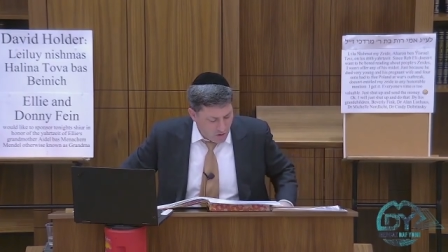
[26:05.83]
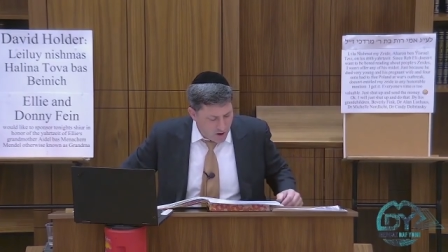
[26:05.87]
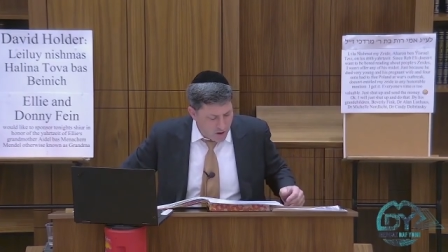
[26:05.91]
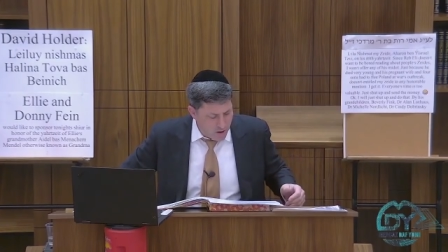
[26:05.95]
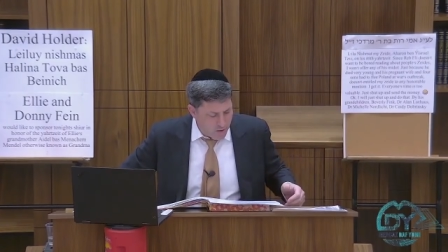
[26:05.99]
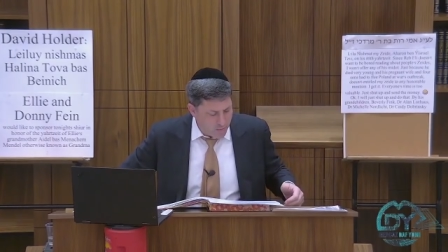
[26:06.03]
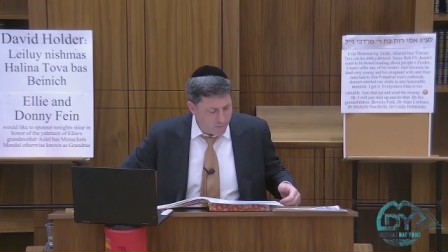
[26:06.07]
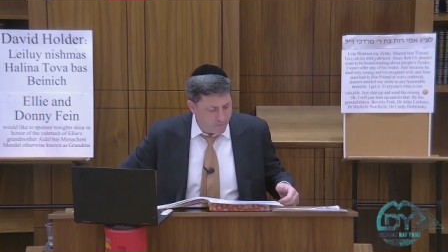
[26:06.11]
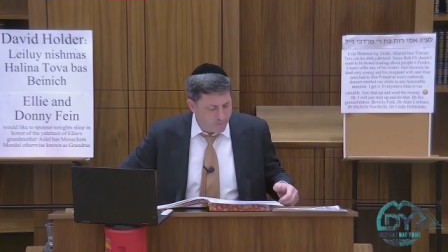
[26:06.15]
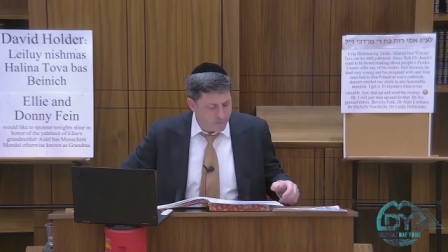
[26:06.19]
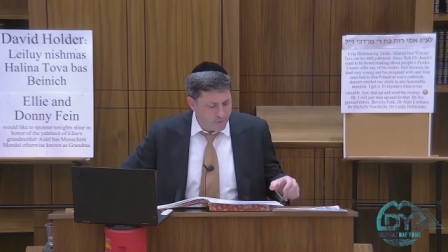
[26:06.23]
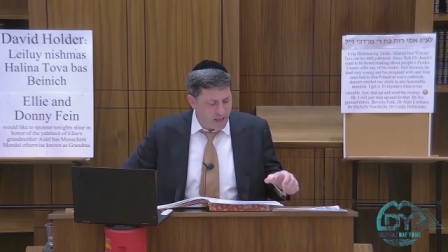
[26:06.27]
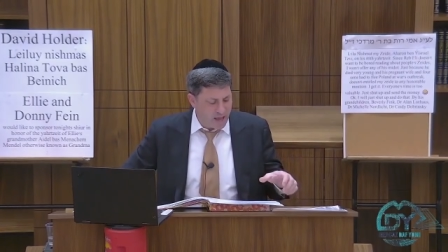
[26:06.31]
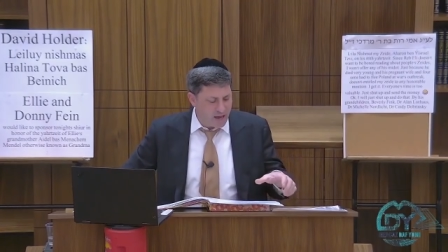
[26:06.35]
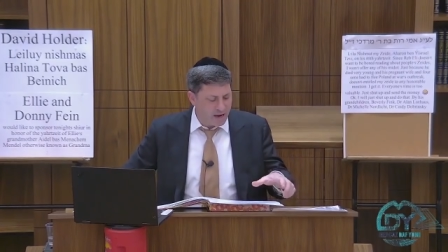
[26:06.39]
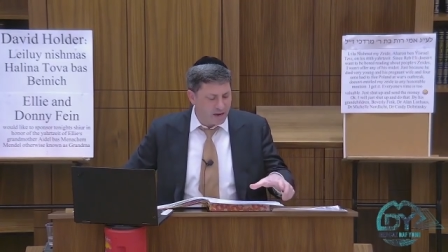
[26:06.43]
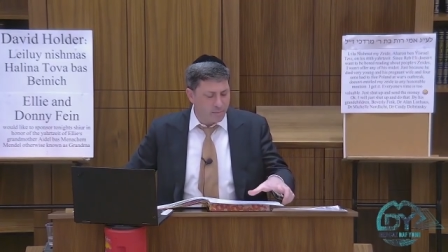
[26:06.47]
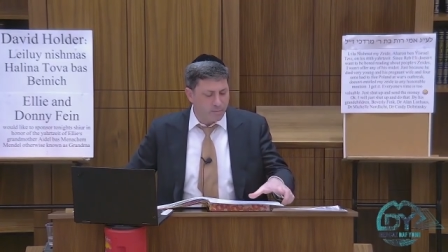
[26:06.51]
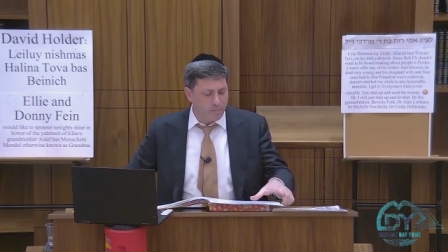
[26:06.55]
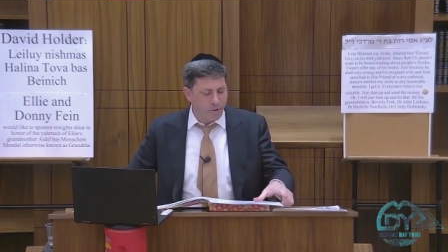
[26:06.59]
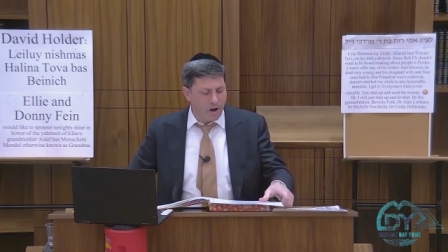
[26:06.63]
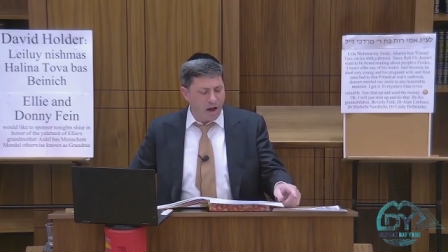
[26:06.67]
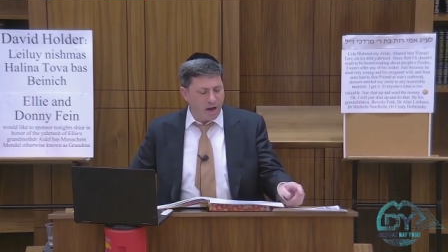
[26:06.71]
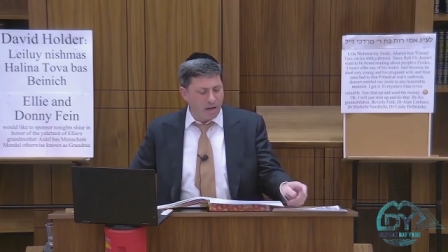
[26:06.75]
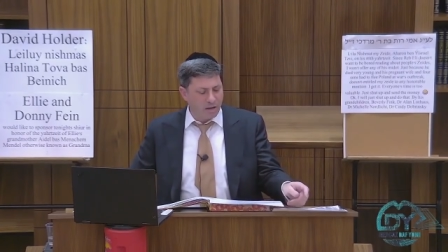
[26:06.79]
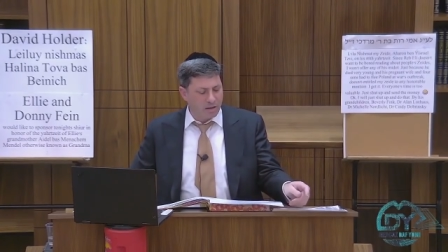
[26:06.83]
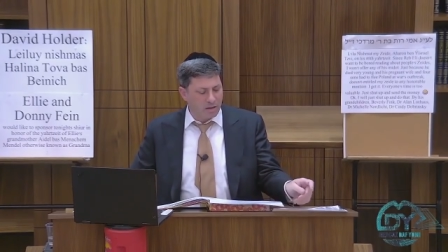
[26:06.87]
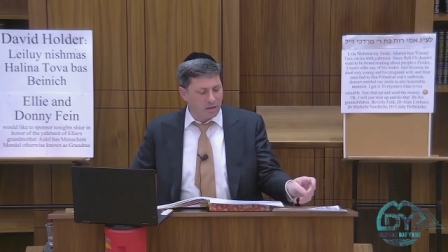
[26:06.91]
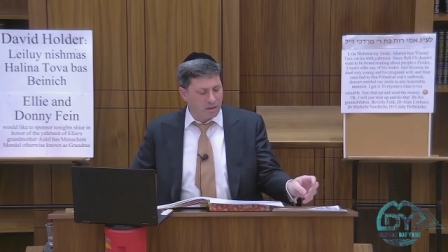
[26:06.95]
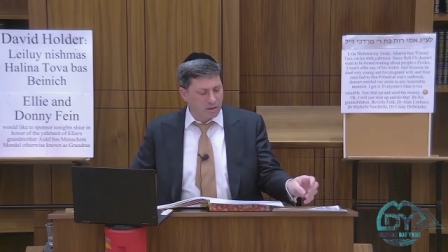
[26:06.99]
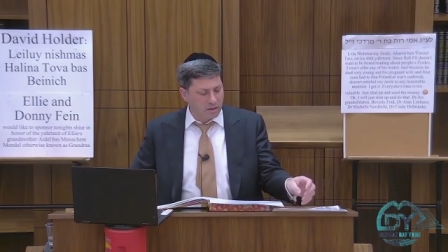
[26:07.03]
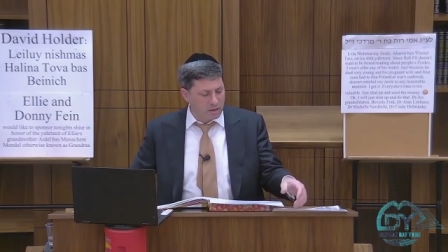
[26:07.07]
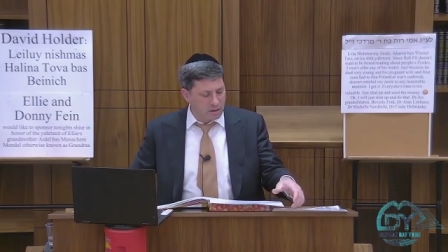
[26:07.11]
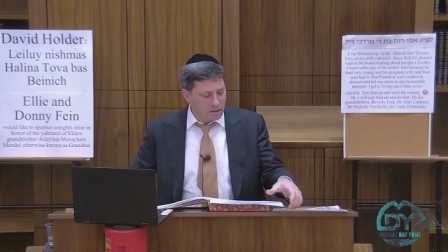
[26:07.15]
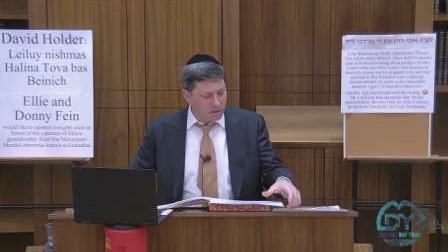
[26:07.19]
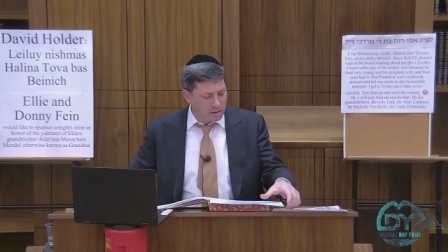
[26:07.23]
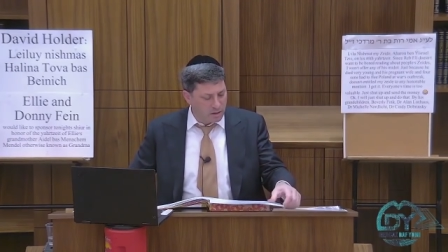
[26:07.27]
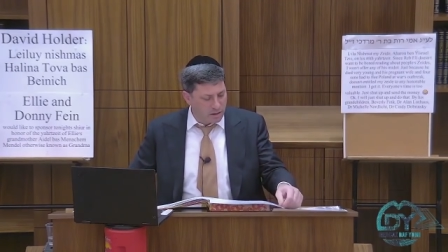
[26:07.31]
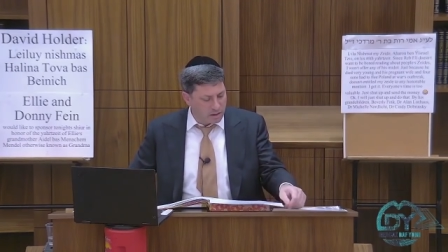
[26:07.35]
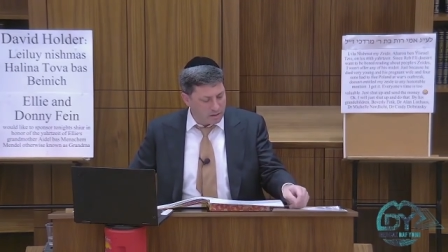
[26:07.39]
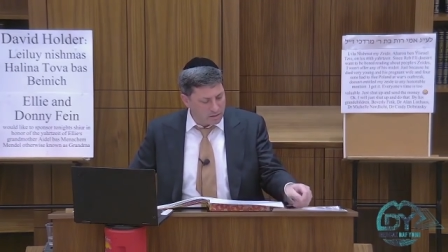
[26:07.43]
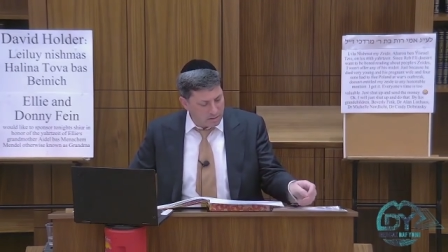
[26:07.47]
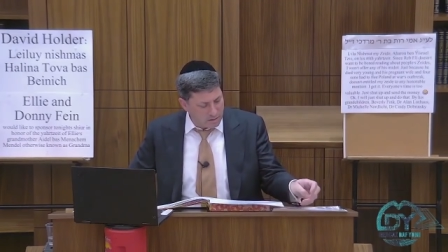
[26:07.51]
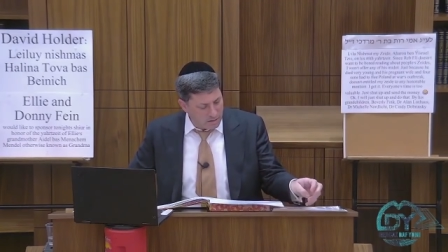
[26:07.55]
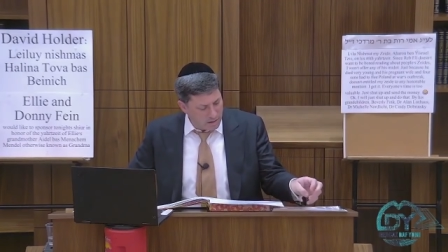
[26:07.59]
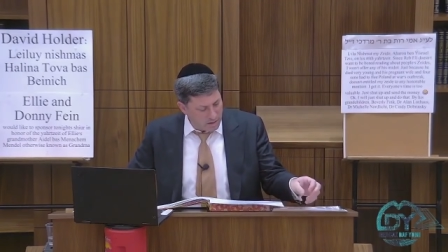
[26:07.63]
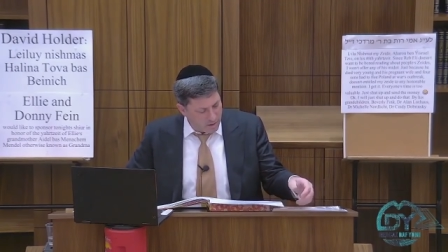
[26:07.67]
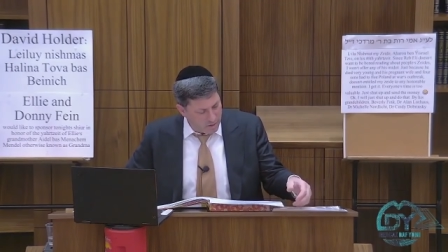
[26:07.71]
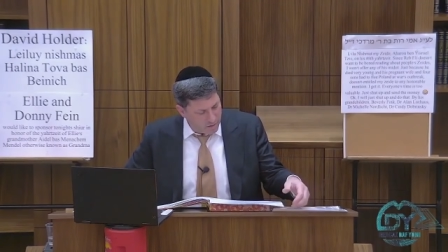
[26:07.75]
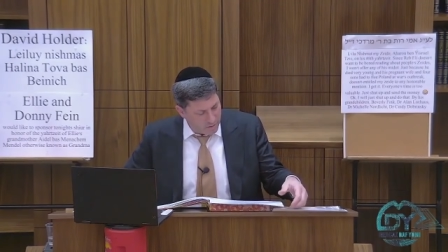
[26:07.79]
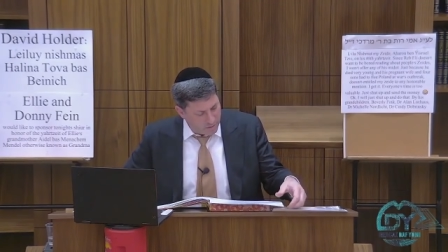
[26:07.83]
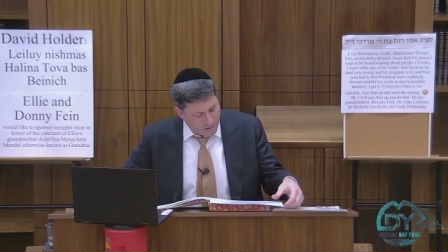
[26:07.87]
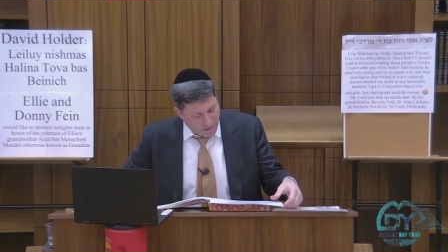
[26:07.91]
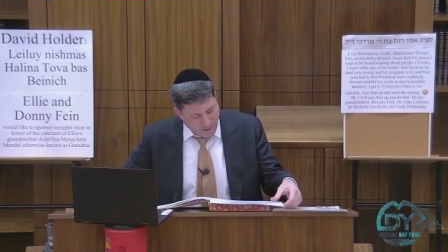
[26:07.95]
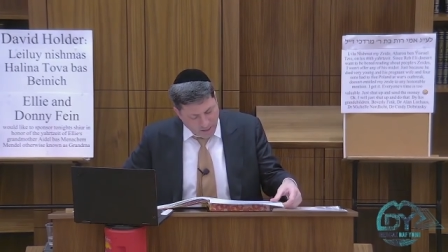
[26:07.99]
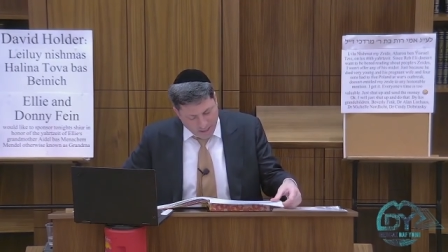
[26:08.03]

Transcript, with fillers: here, I compiled a little list here.